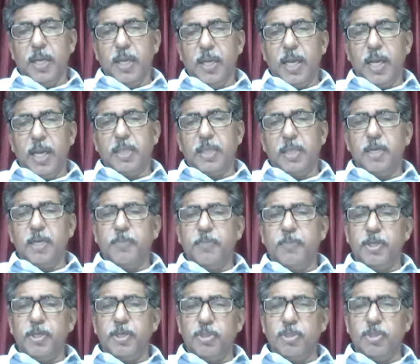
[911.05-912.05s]
and then
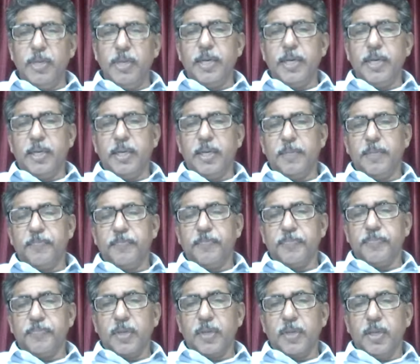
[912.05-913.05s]
persuade
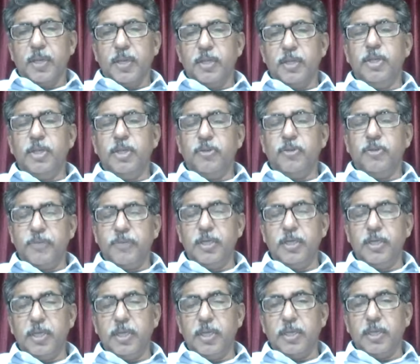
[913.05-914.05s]
the
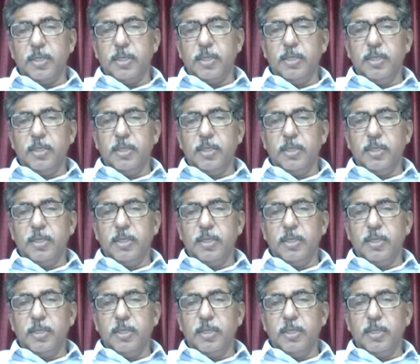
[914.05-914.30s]
offender